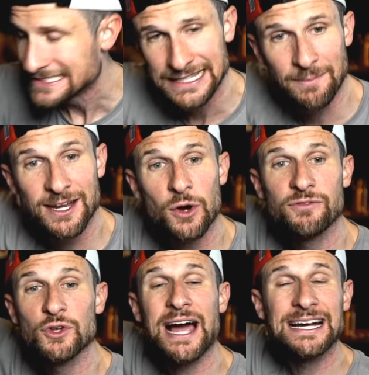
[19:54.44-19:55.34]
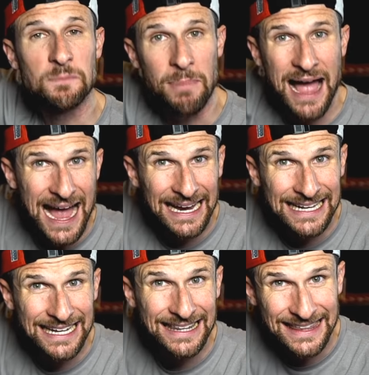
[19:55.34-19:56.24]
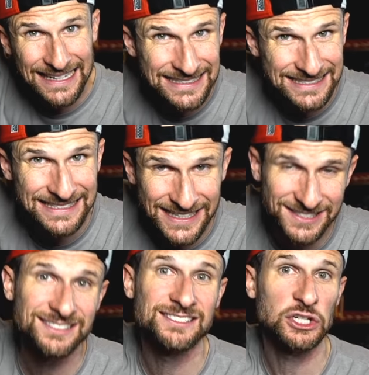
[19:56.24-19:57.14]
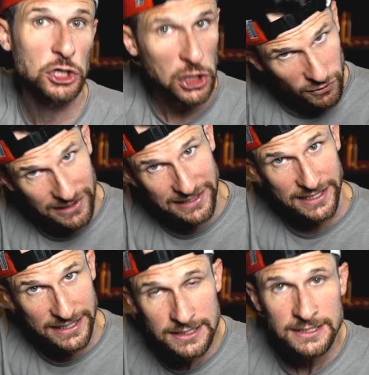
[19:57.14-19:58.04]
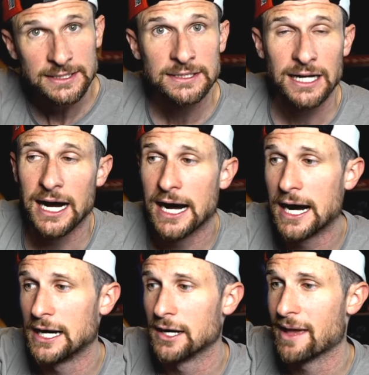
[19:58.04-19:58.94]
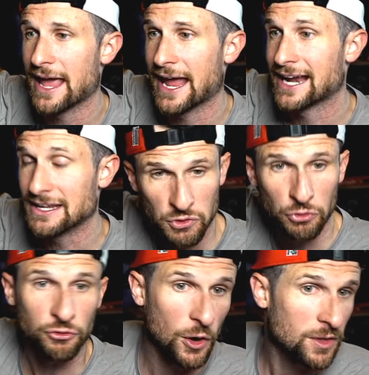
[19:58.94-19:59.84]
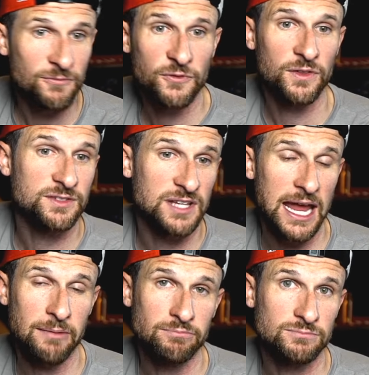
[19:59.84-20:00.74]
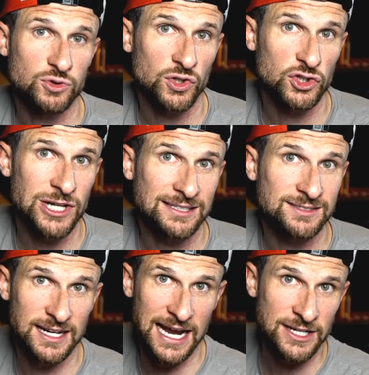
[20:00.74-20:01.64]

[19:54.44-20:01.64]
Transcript: Let me know if you guys bag any of these discs currently, and if you throw them for the same sort of shots that I